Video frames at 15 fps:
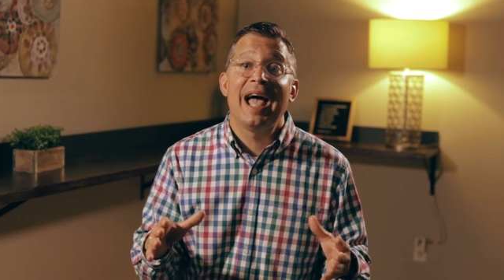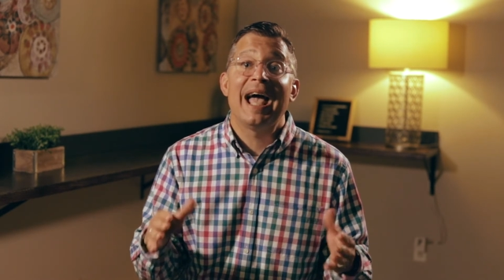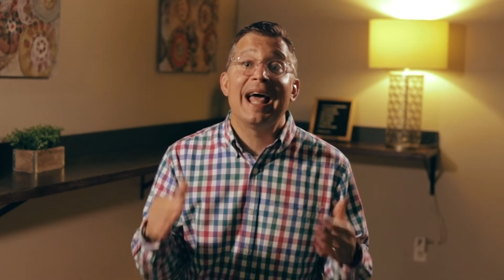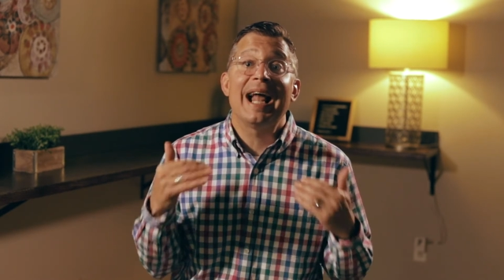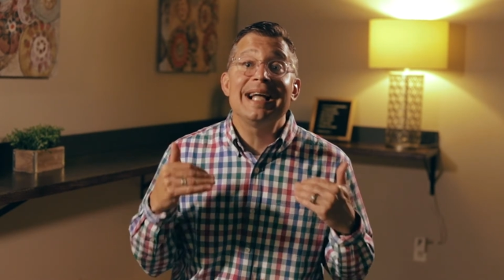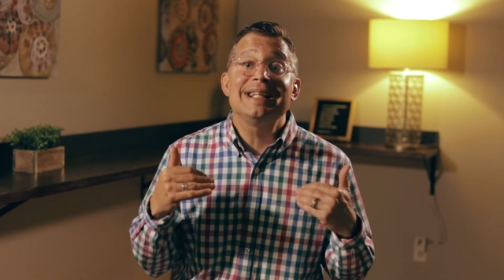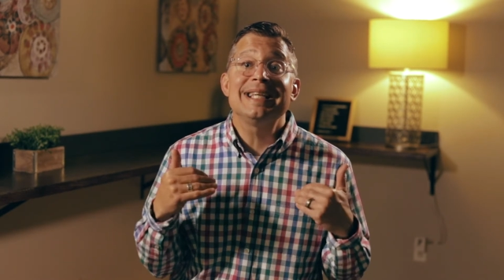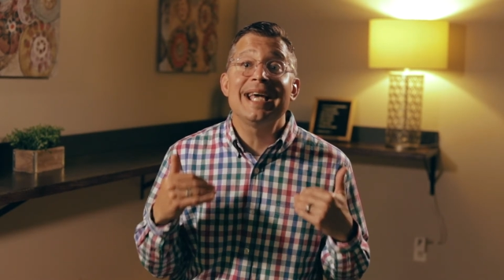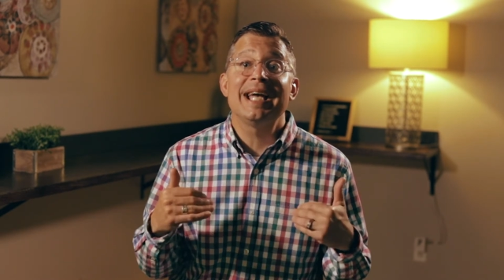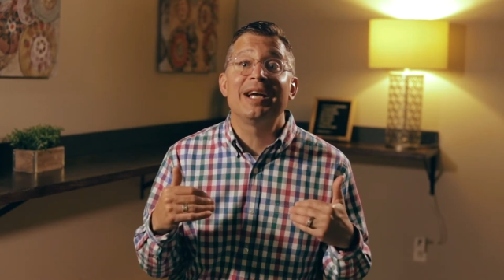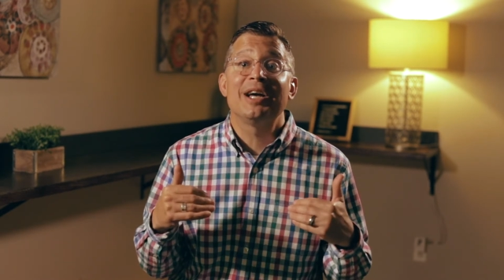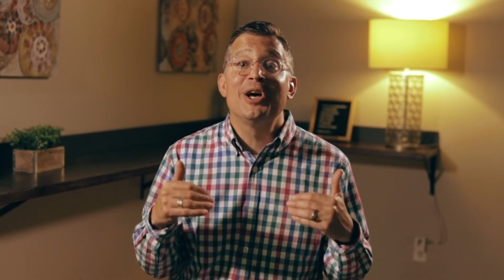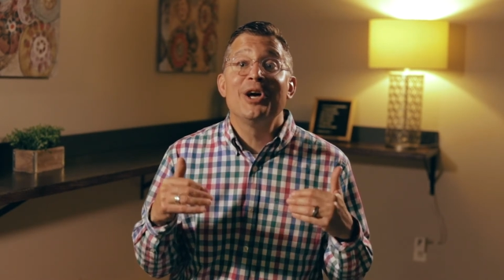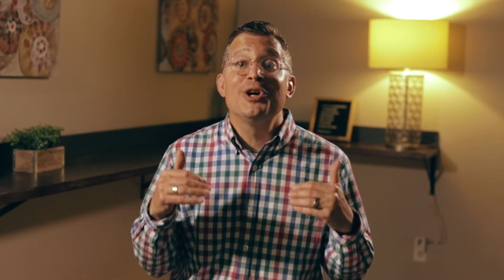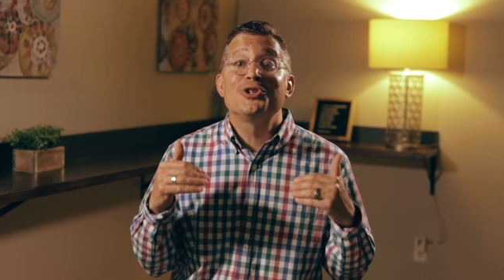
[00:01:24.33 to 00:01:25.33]
And I
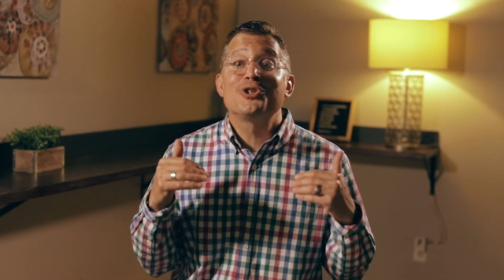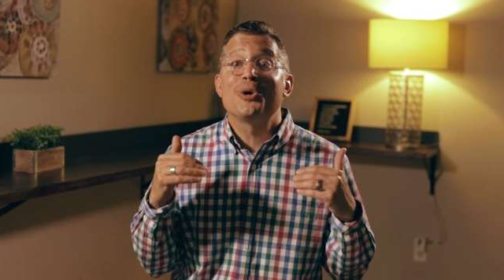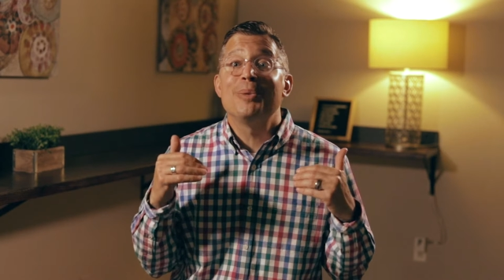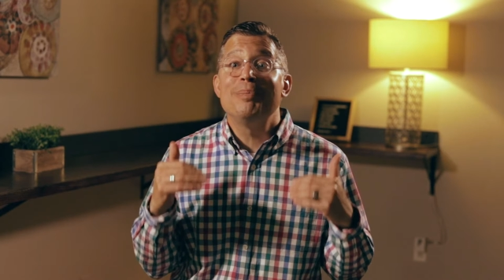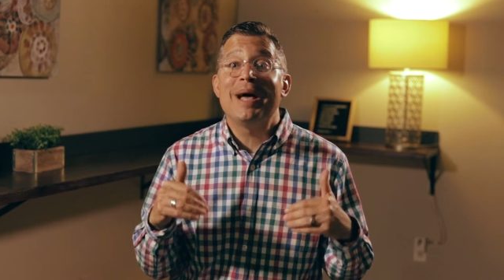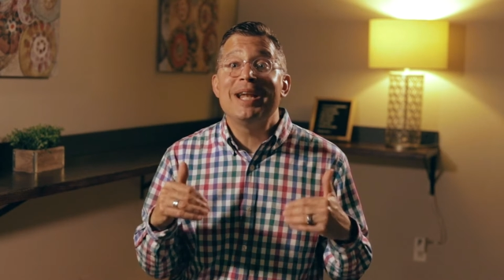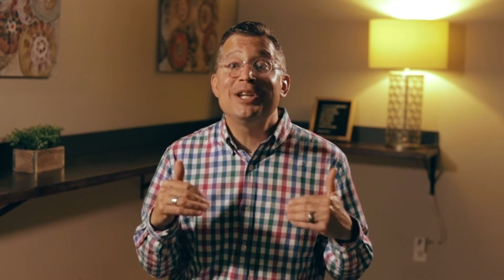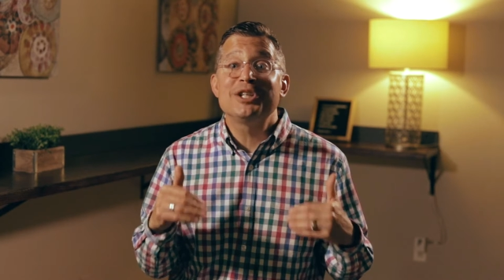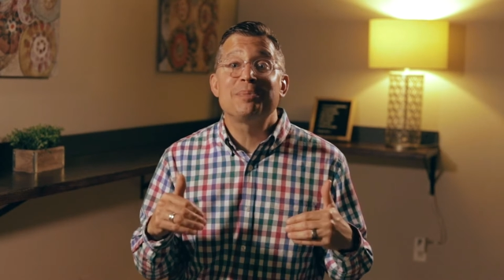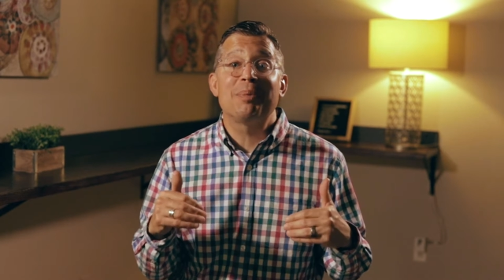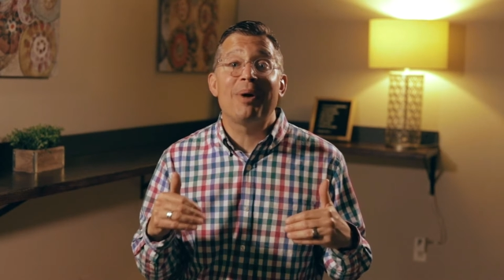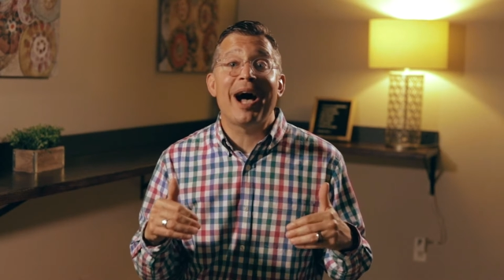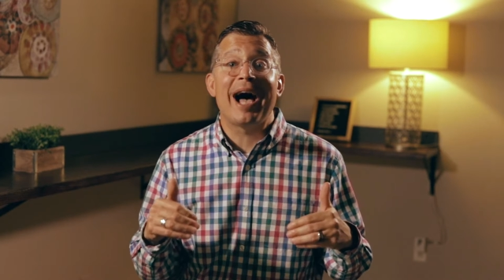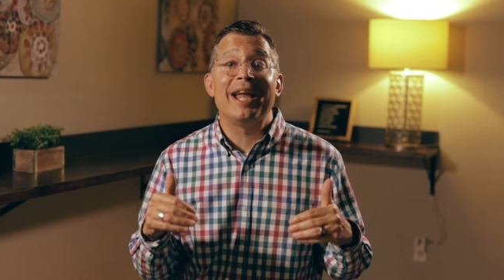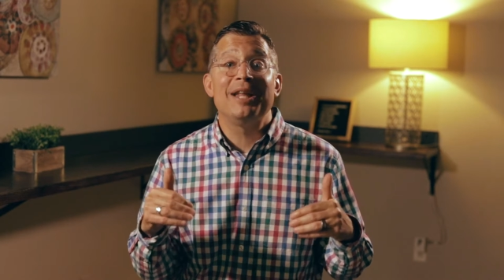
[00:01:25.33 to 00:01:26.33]
take tremendous
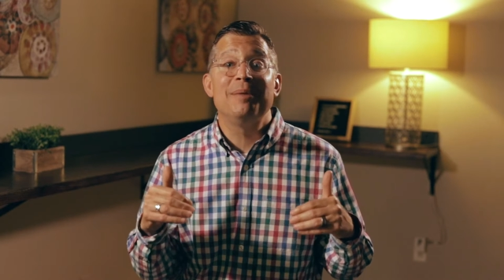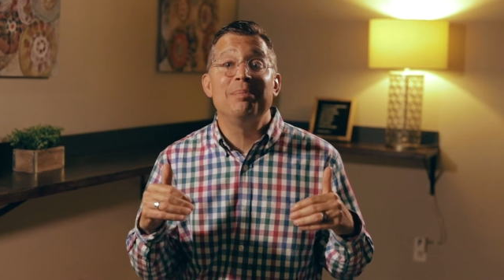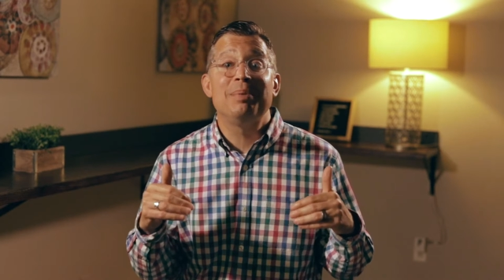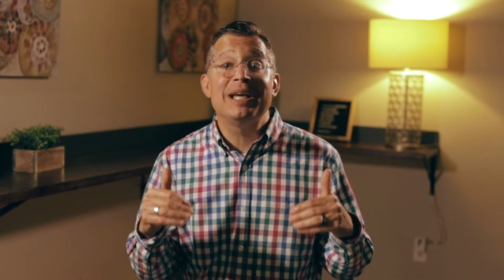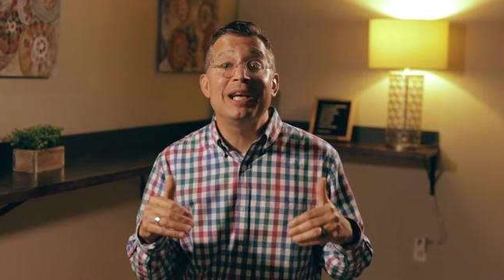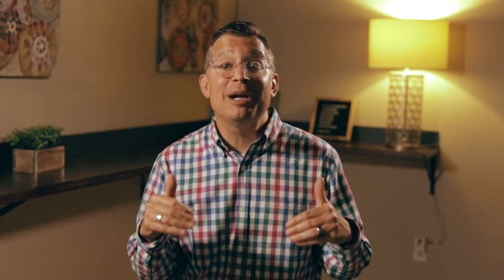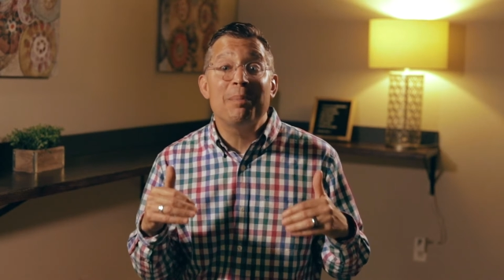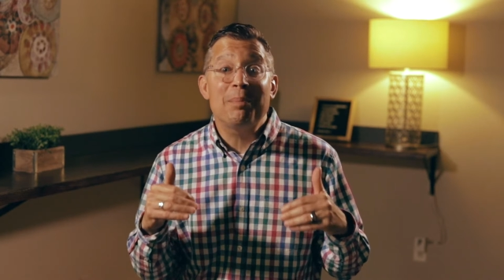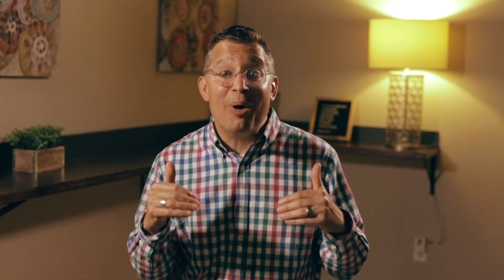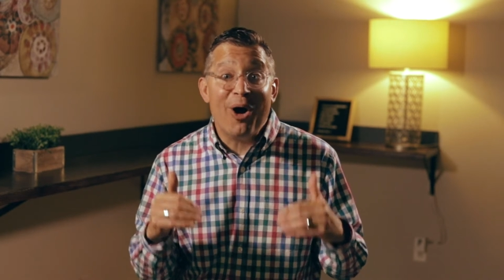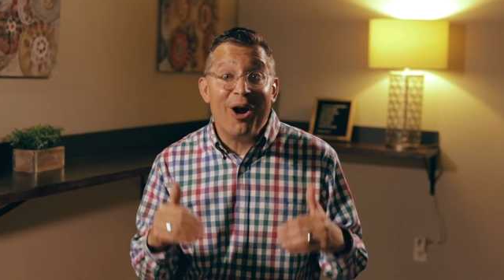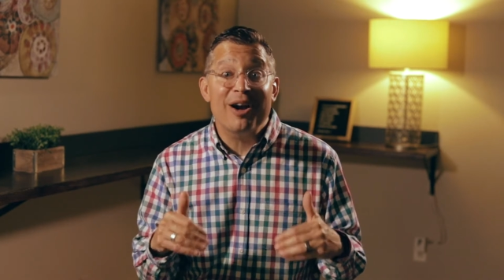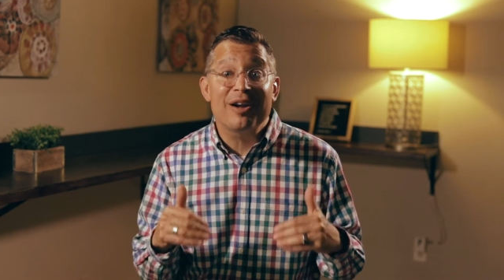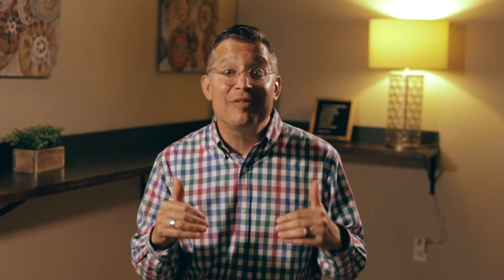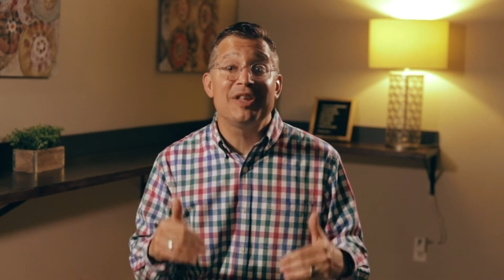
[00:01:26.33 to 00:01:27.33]
pride in being a
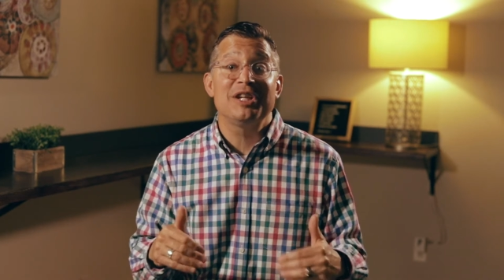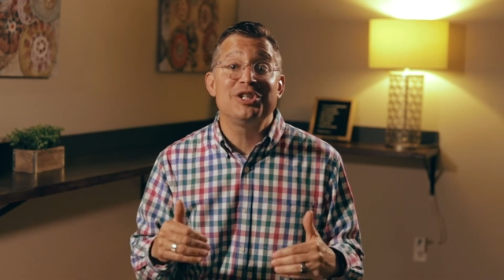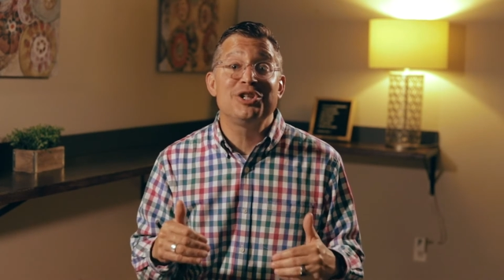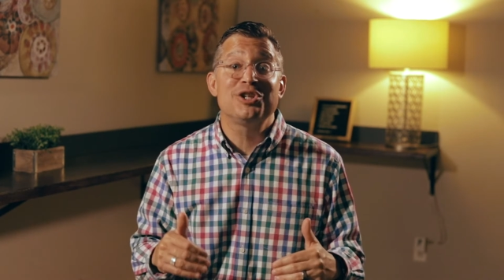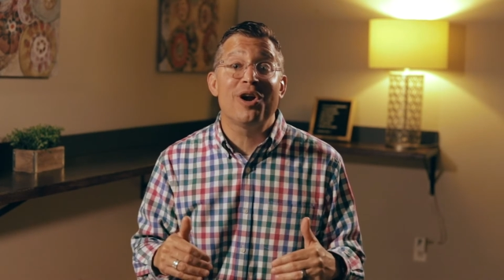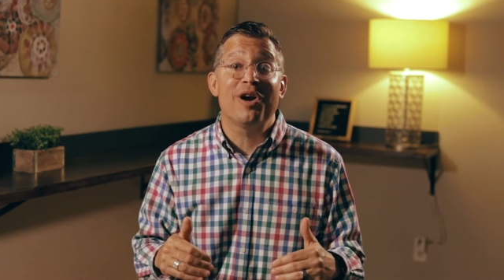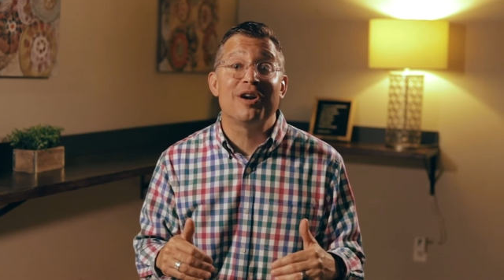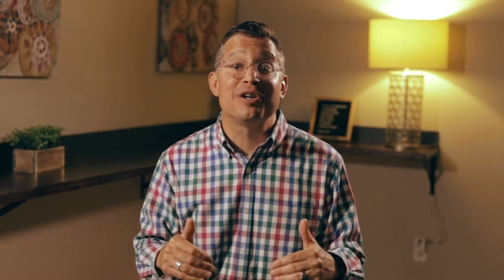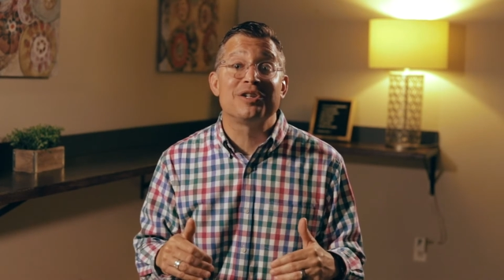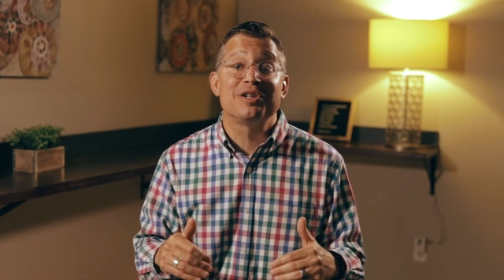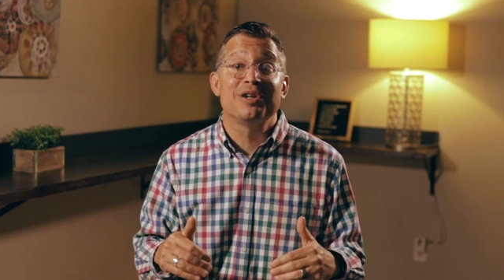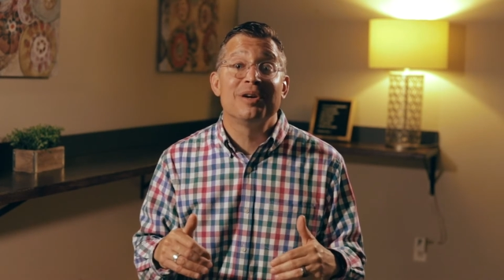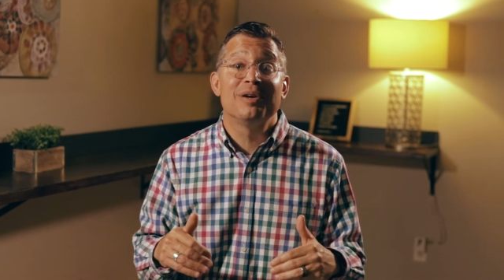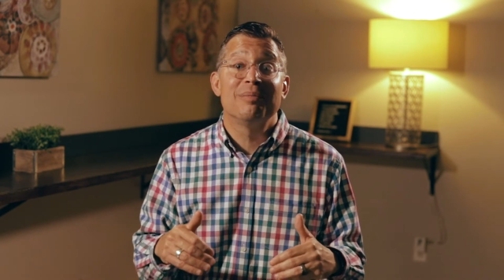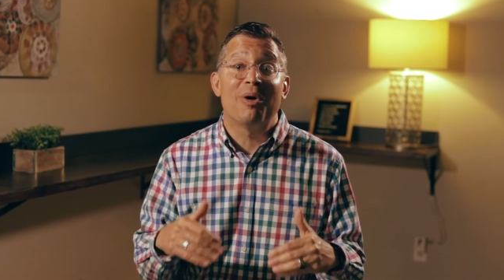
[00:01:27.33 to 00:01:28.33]
part of this church